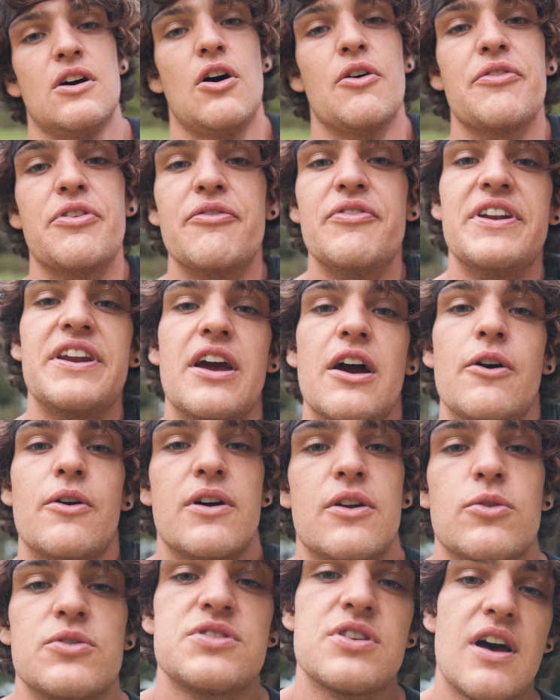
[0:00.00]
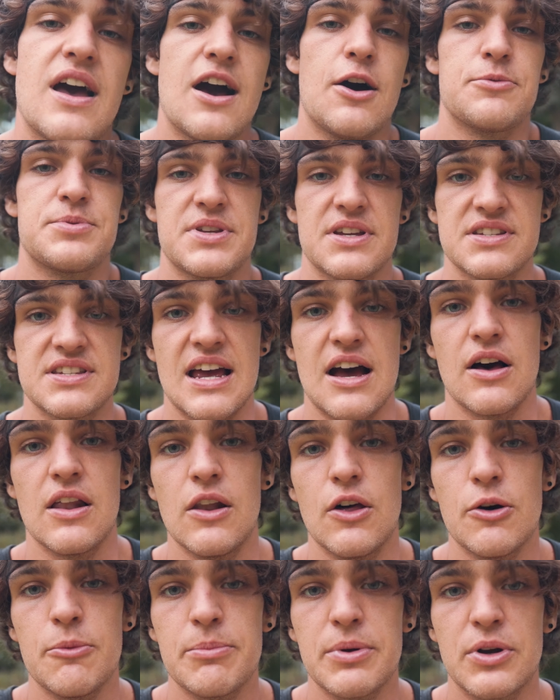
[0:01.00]
of the video, and also it helps us out
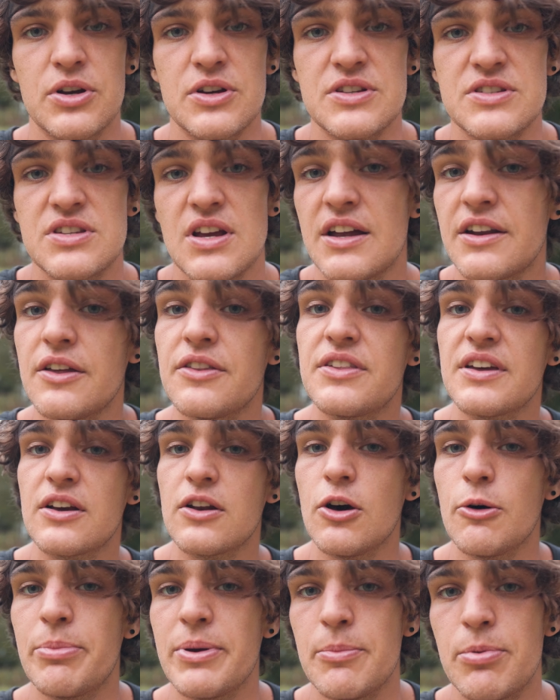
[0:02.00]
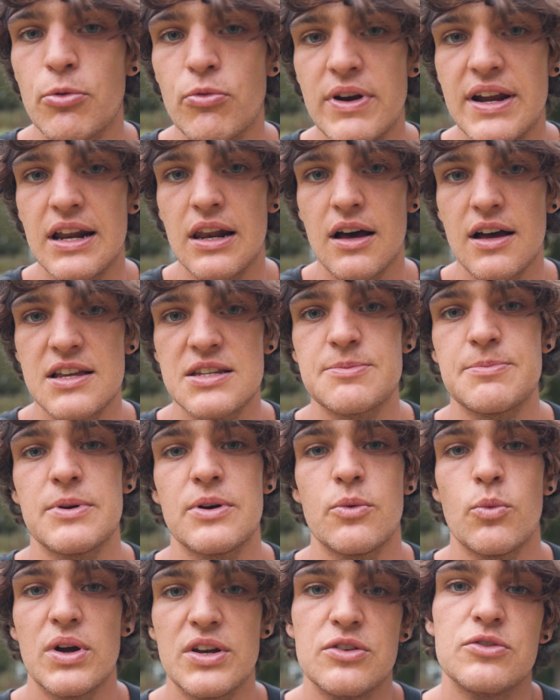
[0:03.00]
a lot, because I don't think a lot of people realise,
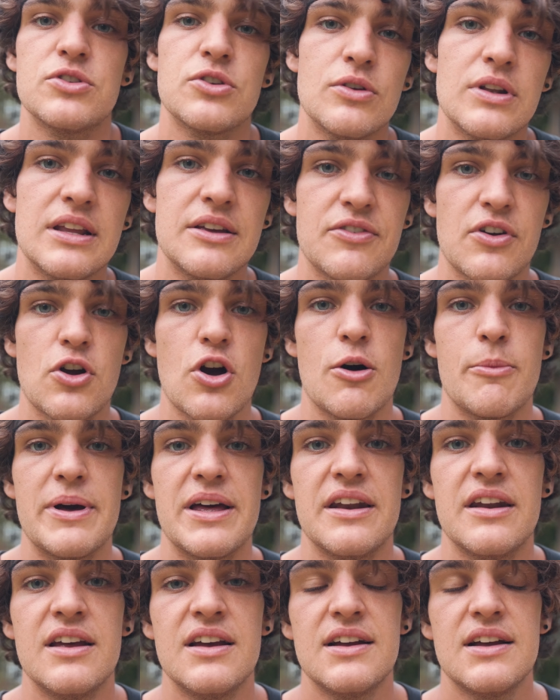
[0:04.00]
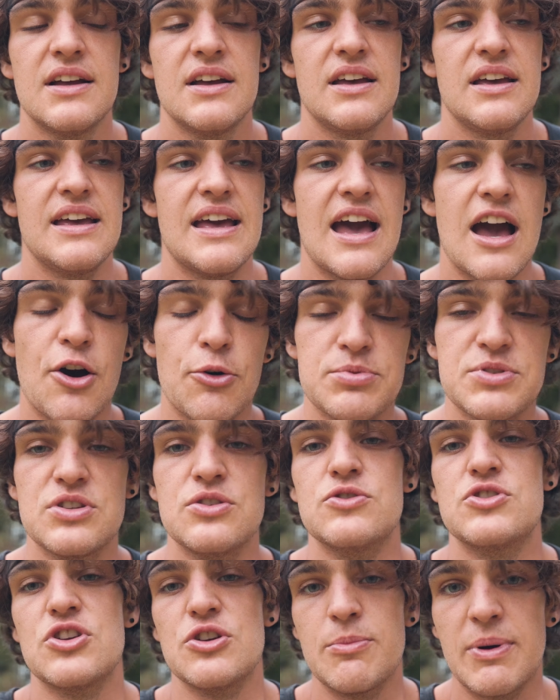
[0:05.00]
but when you do leave a comment, it helps
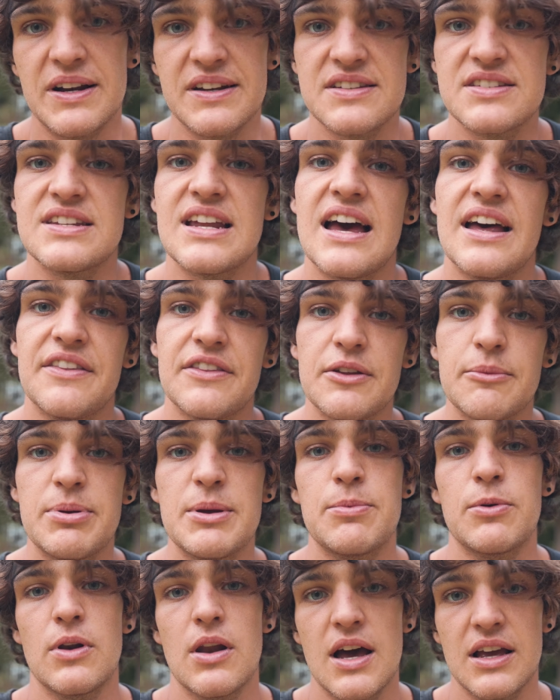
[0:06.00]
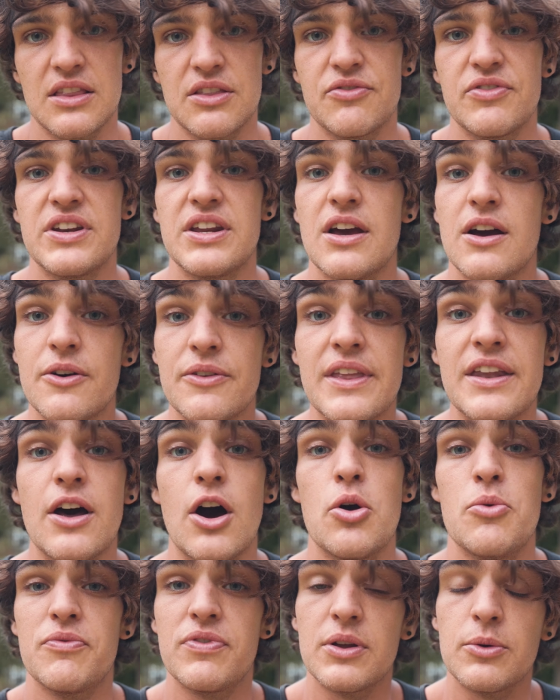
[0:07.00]
YouTube understand that people like the video, and then
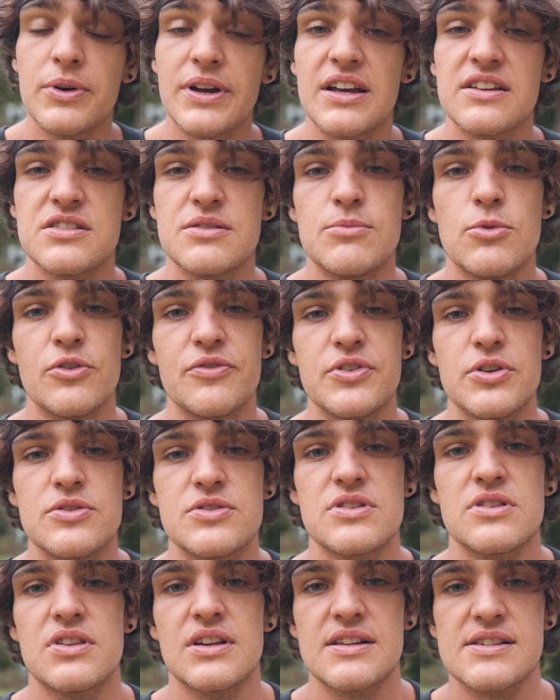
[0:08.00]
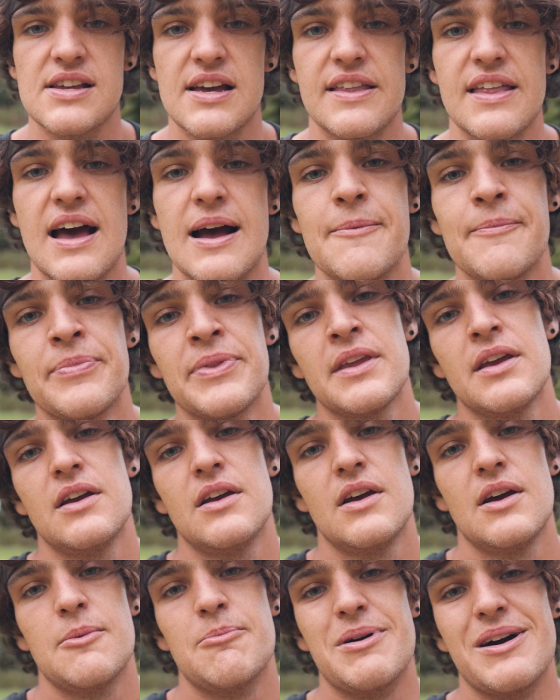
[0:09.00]
hopefully we'll get some more views and things like that.
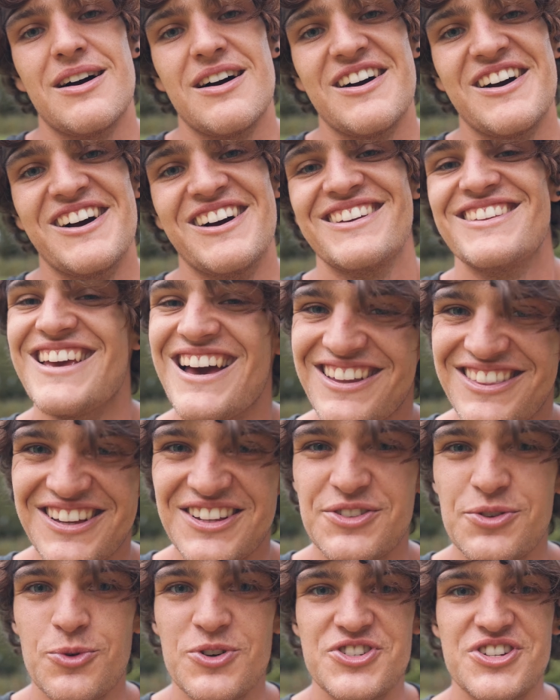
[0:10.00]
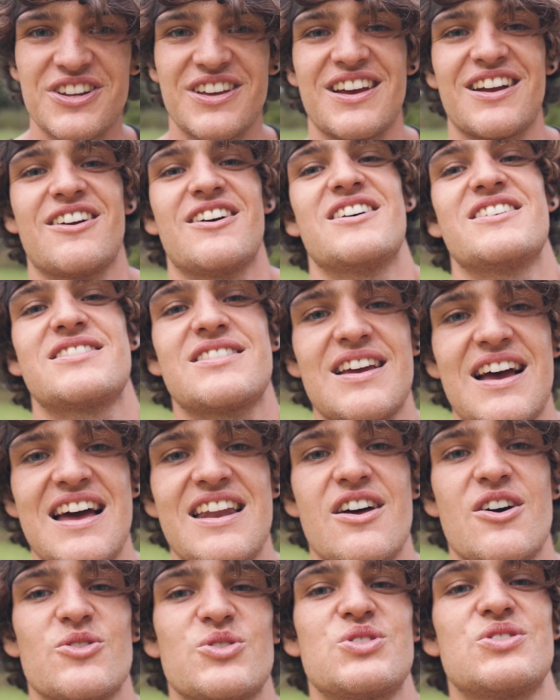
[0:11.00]
But uh, yeah, thanks for watching again, guys,
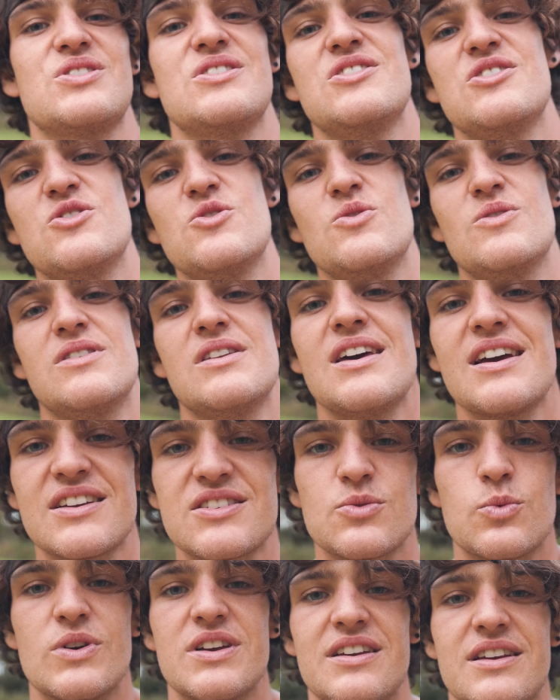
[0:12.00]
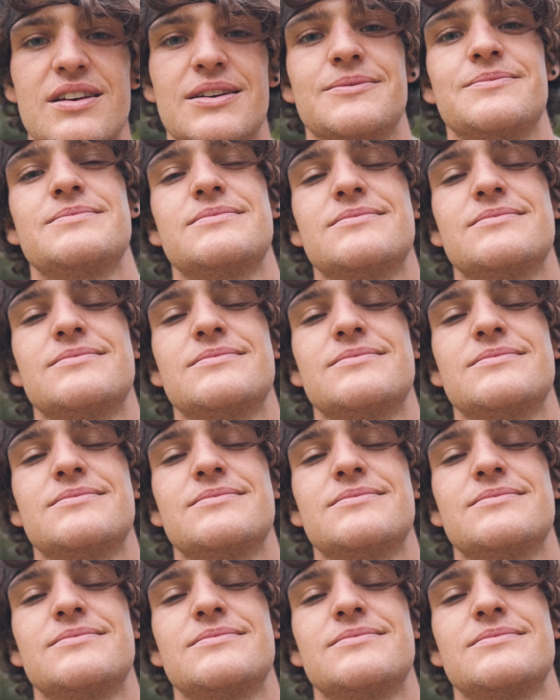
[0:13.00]
and I'll see you next week.